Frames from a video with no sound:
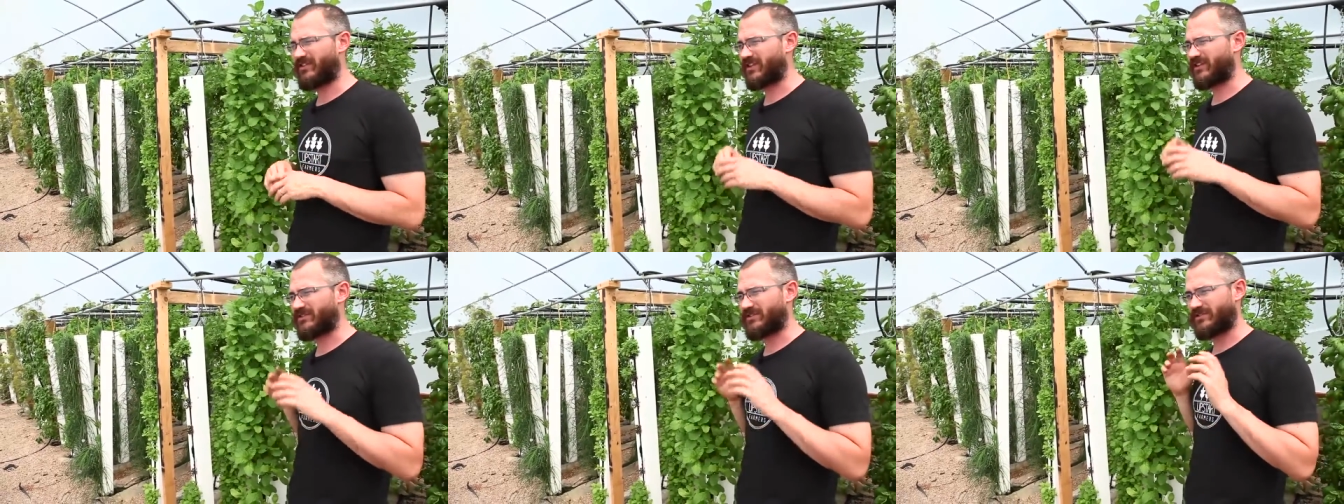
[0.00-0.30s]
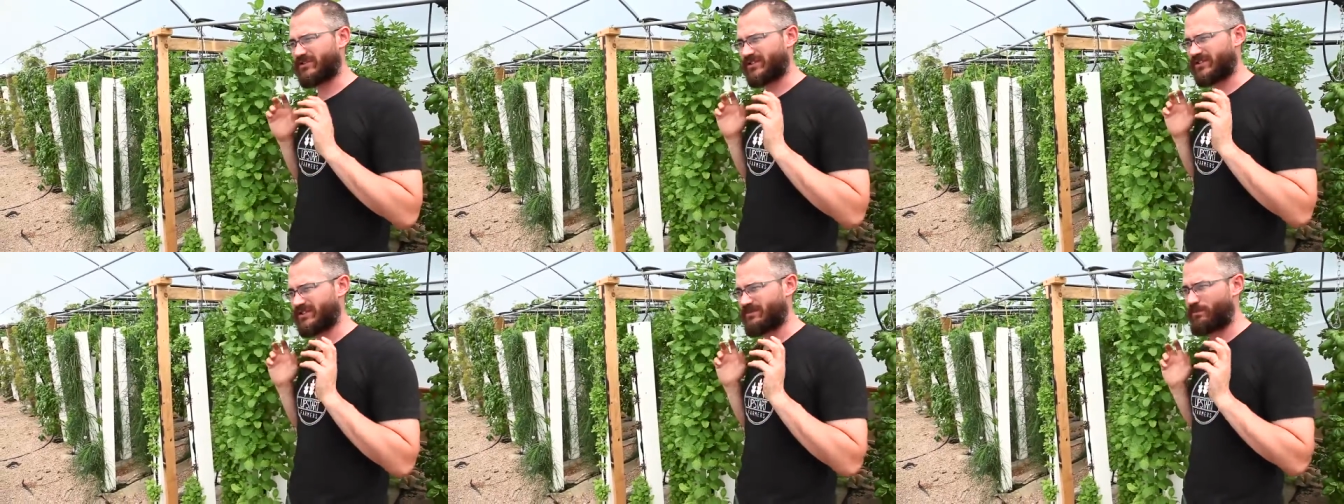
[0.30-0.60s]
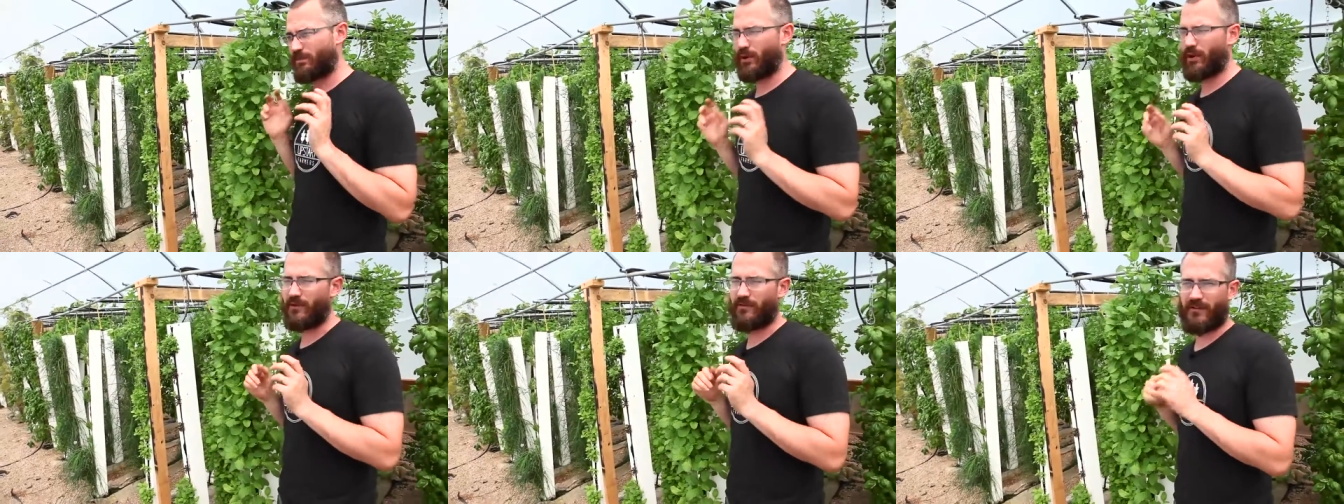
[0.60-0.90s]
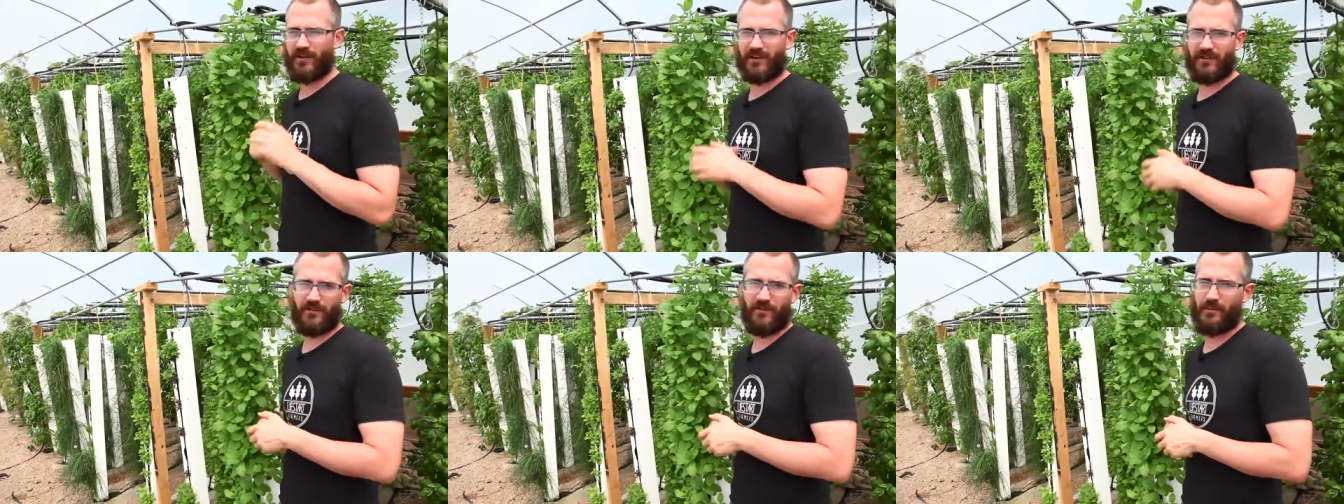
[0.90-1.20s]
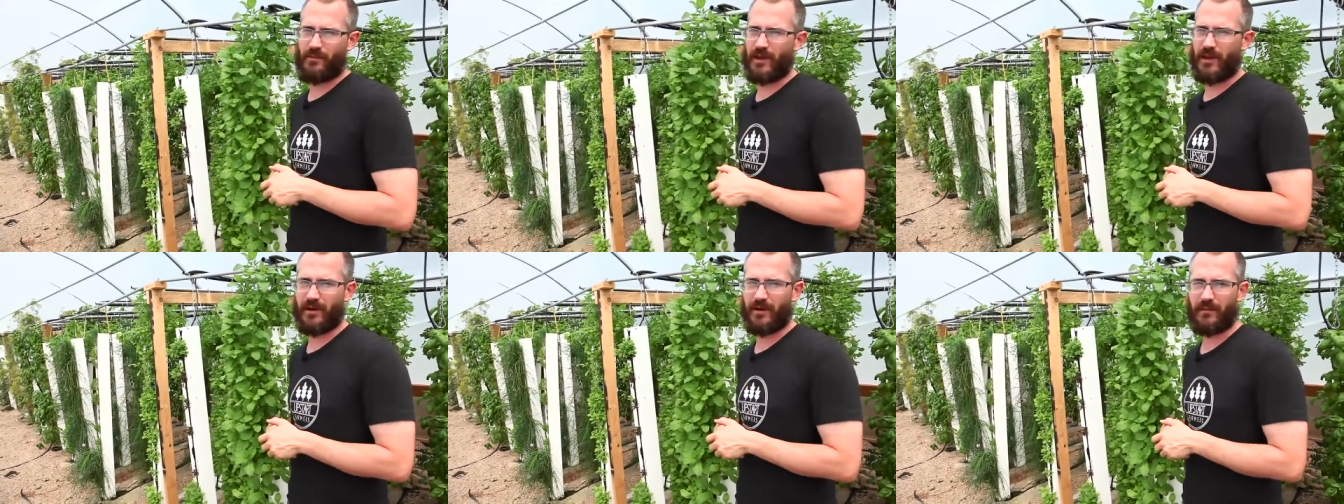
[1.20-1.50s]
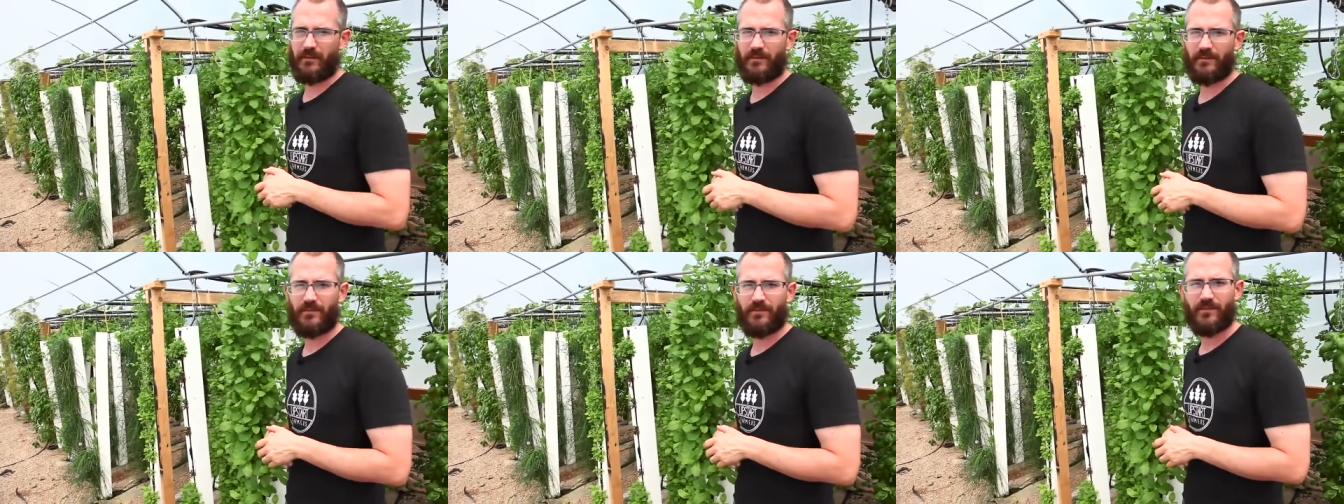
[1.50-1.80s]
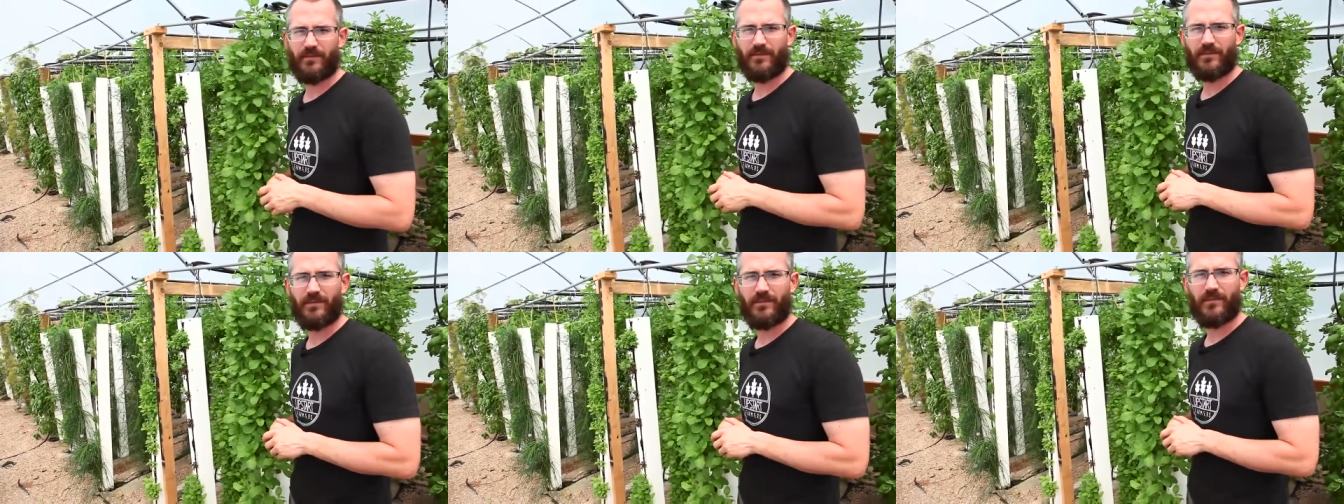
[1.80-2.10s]
Things are just perfect for mint.
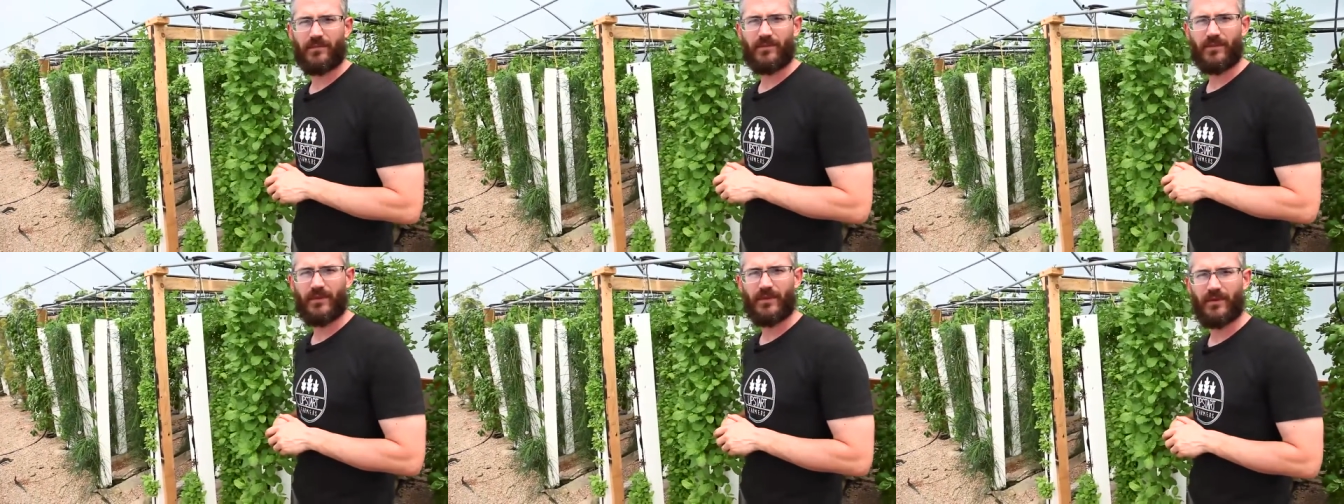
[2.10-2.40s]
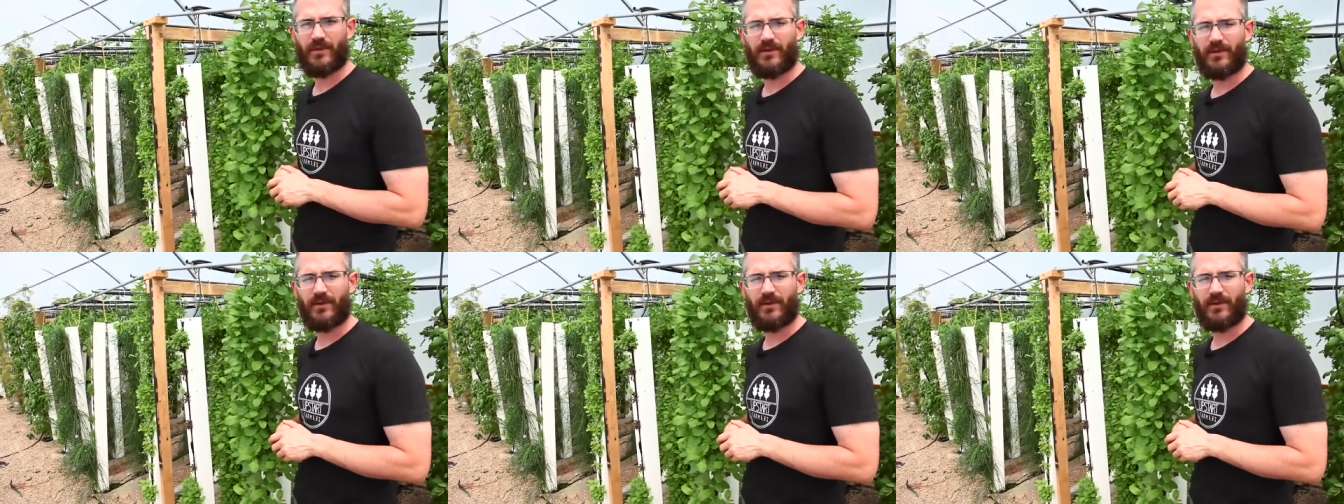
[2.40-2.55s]
What about pests?